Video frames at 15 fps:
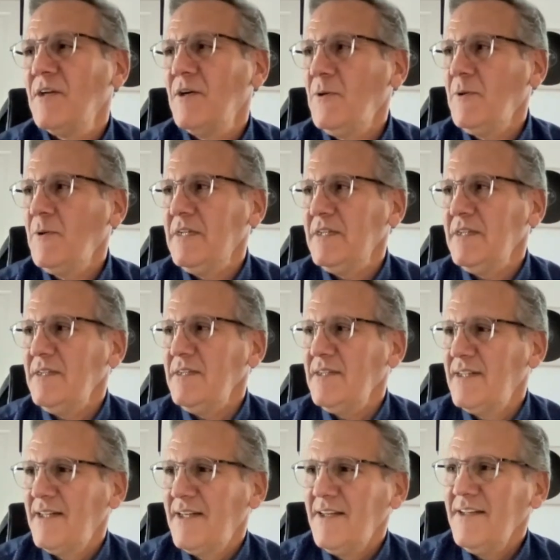So
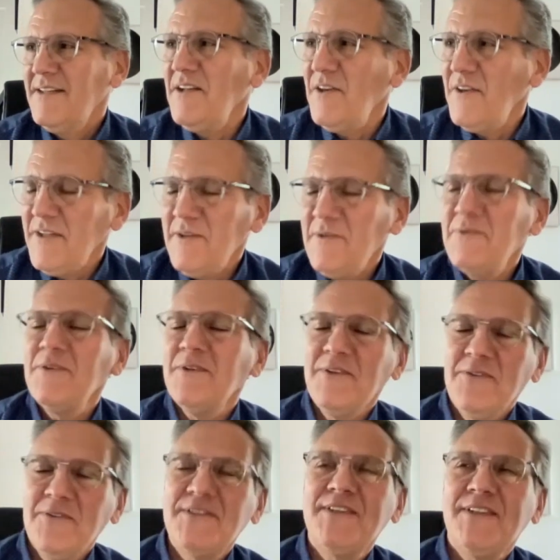no,
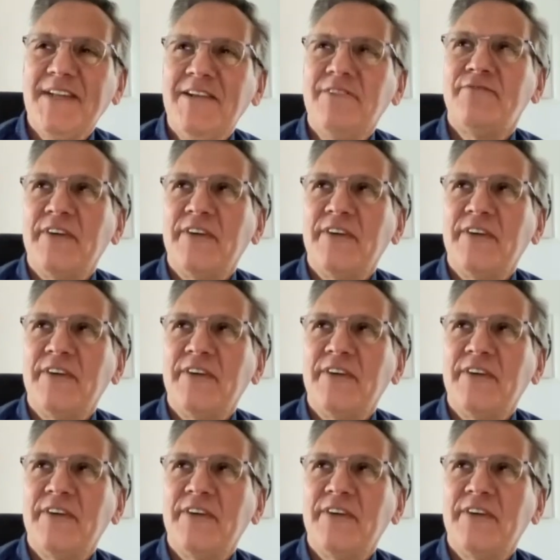it was a lot of